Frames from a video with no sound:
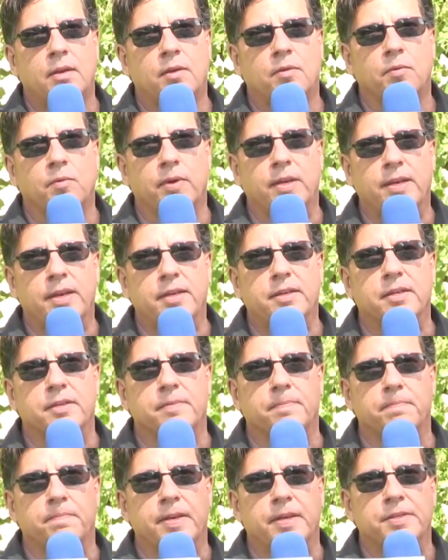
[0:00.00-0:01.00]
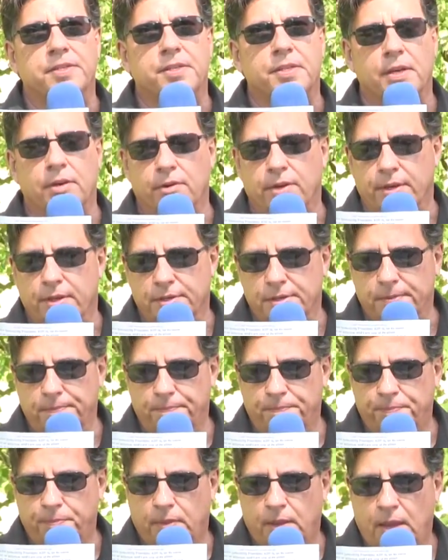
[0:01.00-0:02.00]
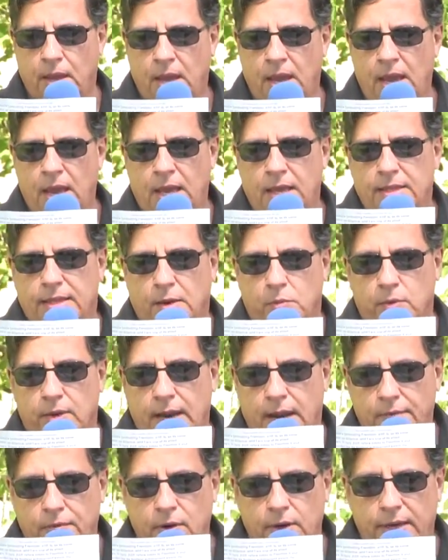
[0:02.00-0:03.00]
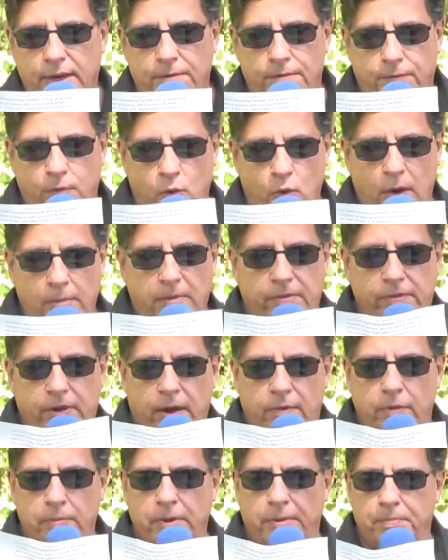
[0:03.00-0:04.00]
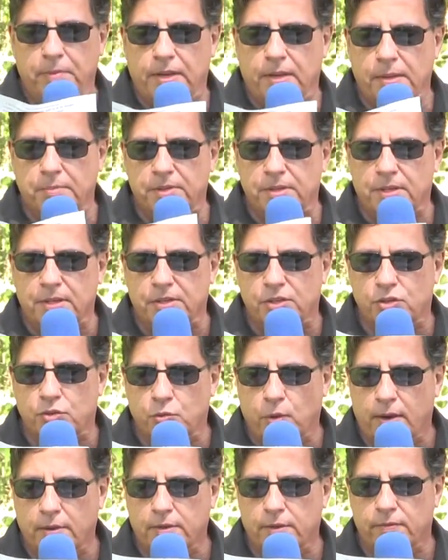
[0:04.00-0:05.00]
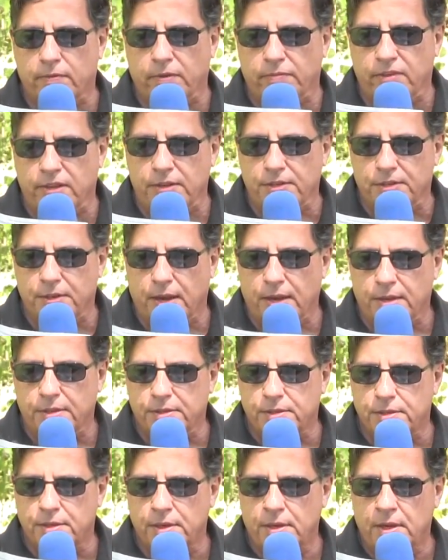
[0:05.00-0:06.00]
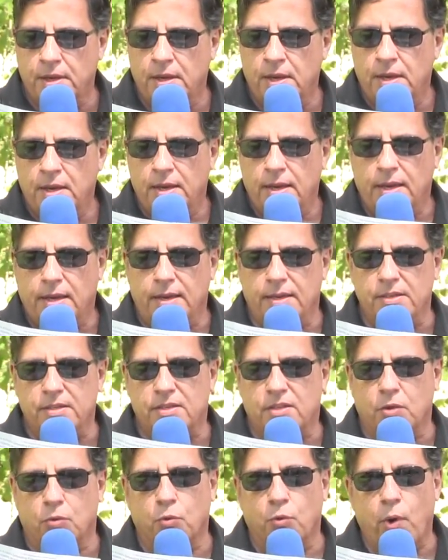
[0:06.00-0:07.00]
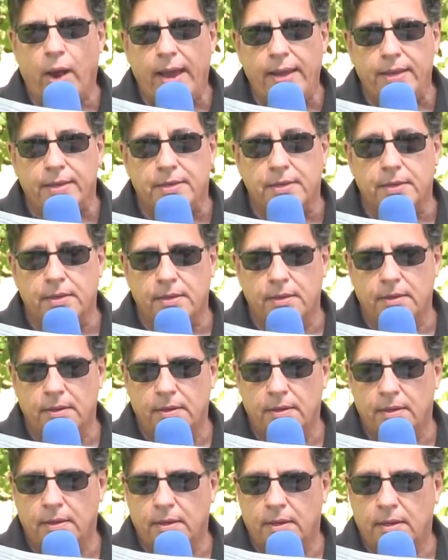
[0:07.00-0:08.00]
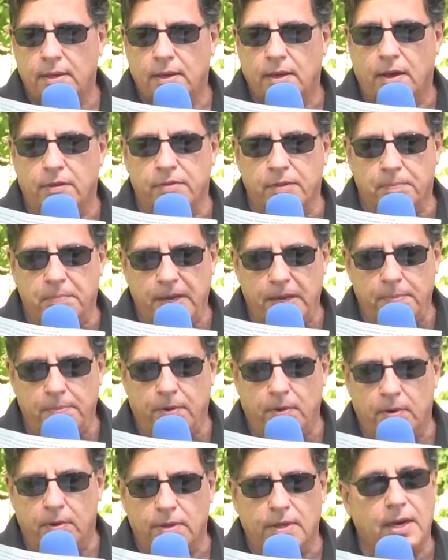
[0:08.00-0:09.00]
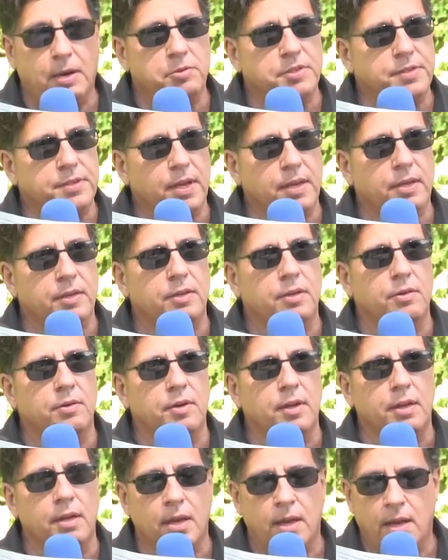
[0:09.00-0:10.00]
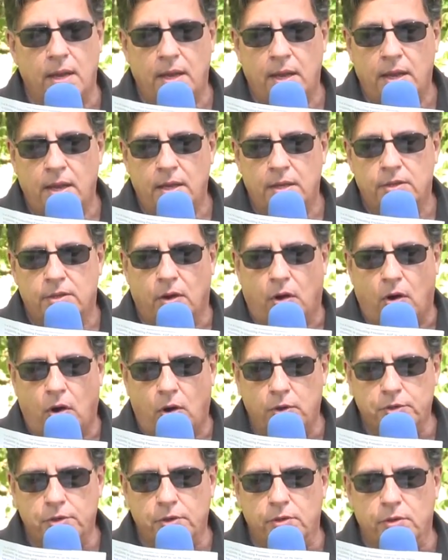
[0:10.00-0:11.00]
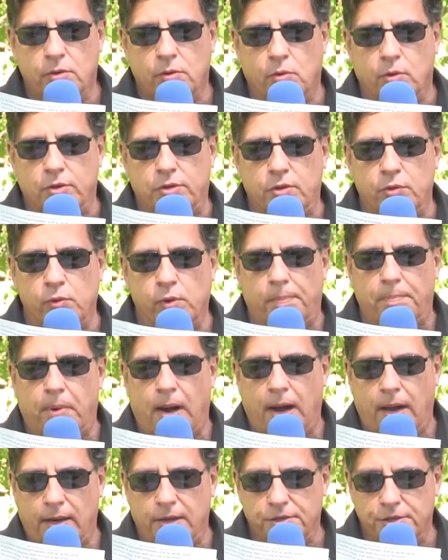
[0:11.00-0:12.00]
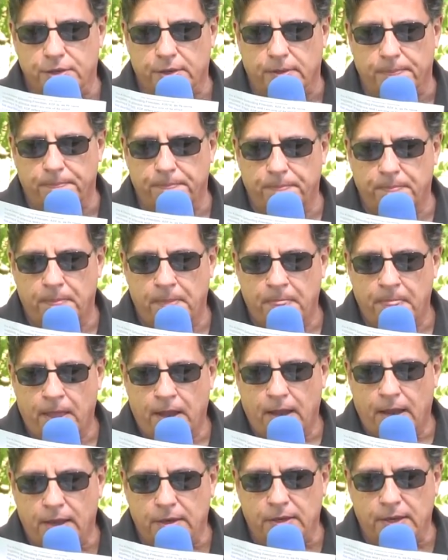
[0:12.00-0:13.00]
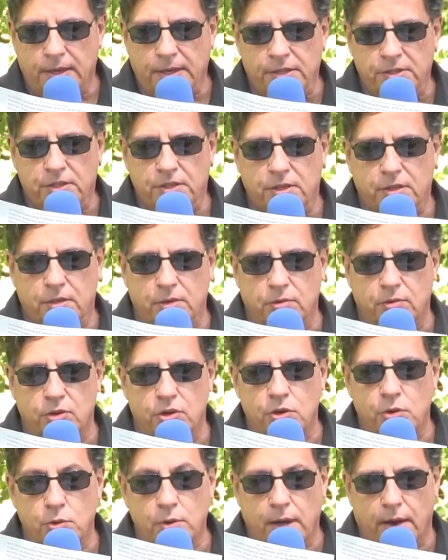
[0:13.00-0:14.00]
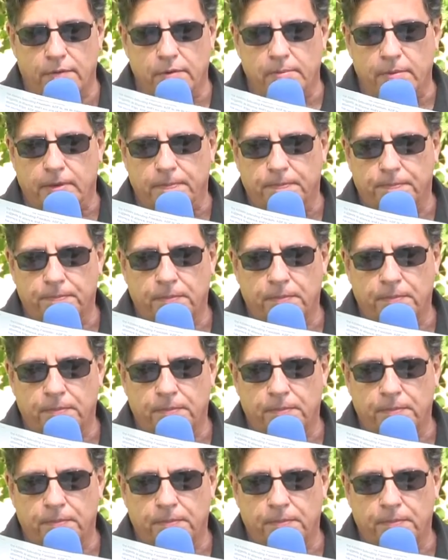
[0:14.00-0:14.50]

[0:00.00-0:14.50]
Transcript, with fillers: we need to be serious, that whenever any form of government becomes destructive of these ends, it is the right of the people, and I would say a duty, to alter or to abolish it, and to institute new government,